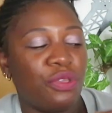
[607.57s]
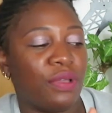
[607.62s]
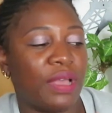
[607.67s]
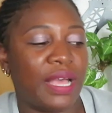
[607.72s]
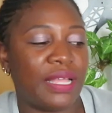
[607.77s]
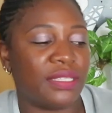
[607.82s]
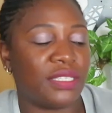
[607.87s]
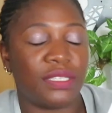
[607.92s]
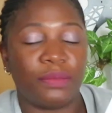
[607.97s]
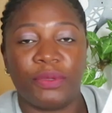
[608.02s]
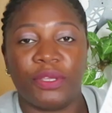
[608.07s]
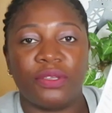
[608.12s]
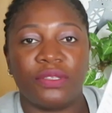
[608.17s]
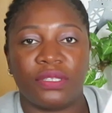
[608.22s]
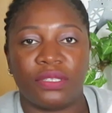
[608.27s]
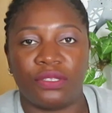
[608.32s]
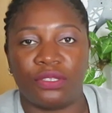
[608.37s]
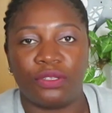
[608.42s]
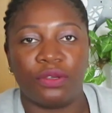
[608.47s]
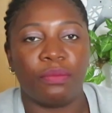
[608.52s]
you can't see
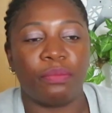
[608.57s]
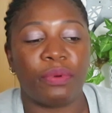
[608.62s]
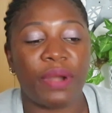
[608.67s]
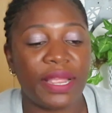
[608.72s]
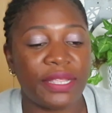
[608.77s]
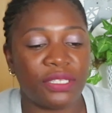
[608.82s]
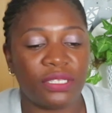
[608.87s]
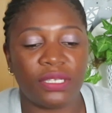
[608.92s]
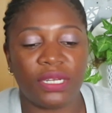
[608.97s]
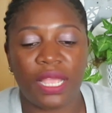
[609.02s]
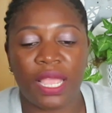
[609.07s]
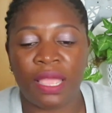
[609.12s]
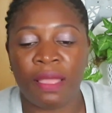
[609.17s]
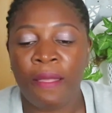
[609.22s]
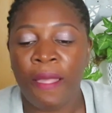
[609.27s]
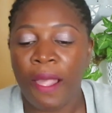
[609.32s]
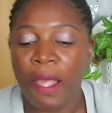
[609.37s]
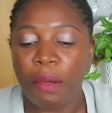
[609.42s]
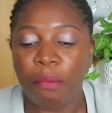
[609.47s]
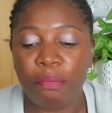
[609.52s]
because it's so bright today,
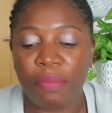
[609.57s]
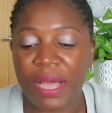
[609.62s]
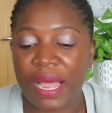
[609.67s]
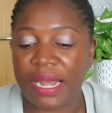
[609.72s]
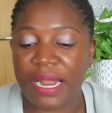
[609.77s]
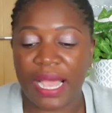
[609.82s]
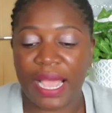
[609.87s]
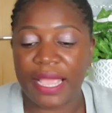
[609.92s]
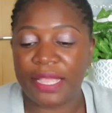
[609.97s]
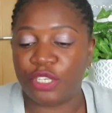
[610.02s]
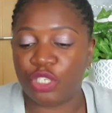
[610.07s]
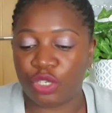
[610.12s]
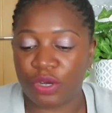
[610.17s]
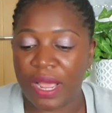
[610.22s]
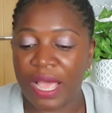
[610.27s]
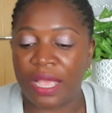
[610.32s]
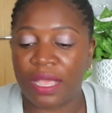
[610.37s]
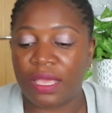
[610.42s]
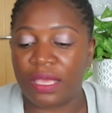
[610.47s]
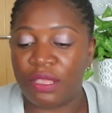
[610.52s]
but I
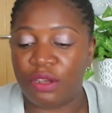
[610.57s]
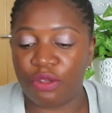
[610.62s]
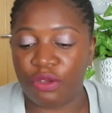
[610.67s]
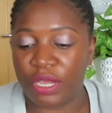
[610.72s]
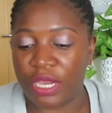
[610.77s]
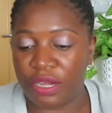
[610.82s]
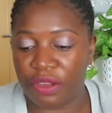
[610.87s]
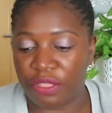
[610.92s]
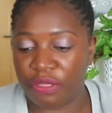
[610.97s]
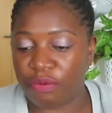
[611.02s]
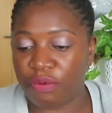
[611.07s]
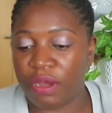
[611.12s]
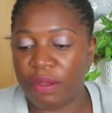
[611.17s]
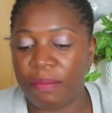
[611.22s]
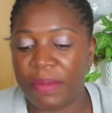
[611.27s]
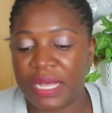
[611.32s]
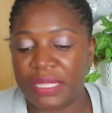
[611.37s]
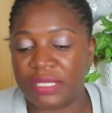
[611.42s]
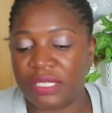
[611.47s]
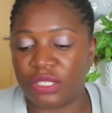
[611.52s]
track, you know, in 3
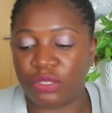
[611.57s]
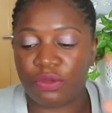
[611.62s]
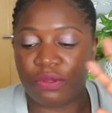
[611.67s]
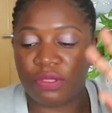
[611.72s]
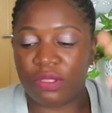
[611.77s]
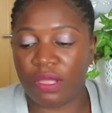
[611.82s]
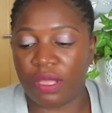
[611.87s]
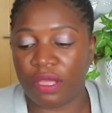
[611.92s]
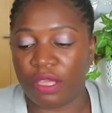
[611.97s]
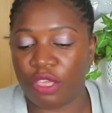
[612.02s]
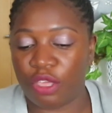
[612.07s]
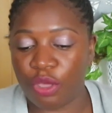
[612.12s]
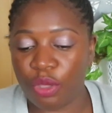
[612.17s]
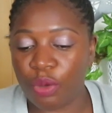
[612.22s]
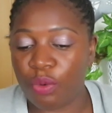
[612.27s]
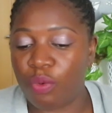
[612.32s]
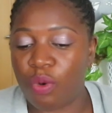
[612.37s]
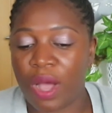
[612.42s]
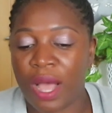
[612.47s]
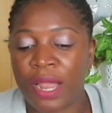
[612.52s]
months. So the
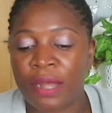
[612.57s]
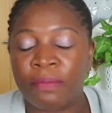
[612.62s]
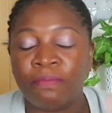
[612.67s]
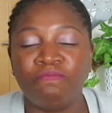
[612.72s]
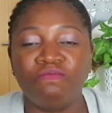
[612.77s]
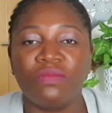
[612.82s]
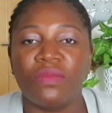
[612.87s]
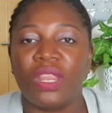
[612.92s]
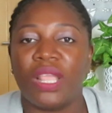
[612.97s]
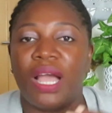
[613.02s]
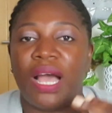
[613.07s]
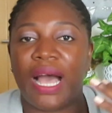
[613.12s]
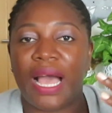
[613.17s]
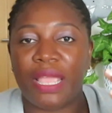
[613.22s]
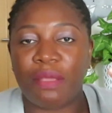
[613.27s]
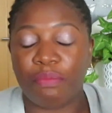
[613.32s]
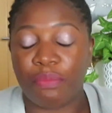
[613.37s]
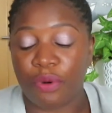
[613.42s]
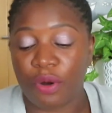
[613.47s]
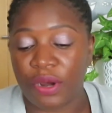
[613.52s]
Q1,
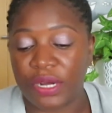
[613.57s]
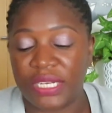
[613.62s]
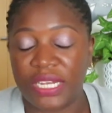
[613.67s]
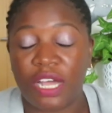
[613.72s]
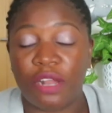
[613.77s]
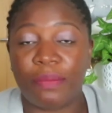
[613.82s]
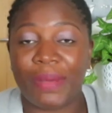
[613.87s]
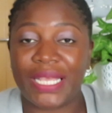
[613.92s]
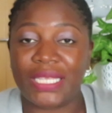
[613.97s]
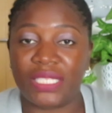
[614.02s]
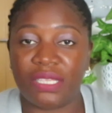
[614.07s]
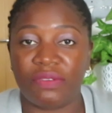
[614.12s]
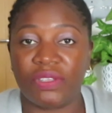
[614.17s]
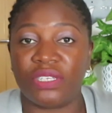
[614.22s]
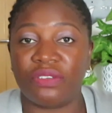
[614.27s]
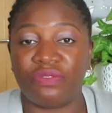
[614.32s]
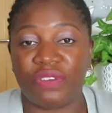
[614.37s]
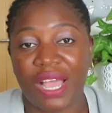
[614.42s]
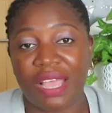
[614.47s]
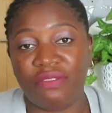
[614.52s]
I broke down my
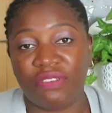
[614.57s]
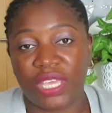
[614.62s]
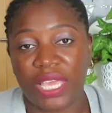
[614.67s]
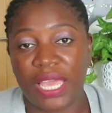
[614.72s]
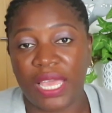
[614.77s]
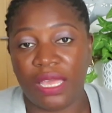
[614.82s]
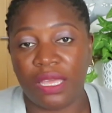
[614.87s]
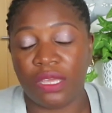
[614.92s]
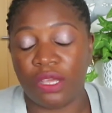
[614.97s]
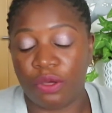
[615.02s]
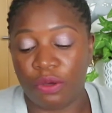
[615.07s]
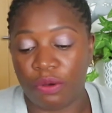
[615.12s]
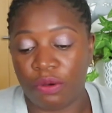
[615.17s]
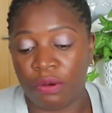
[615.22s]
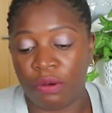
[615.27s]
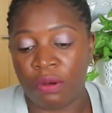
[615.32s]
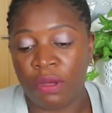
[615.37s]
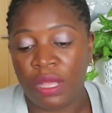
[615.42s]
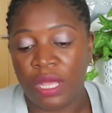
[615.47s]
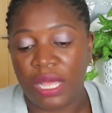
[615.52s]
75K
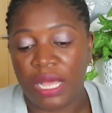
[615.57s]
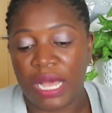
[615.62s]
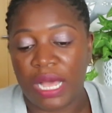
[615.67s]
goal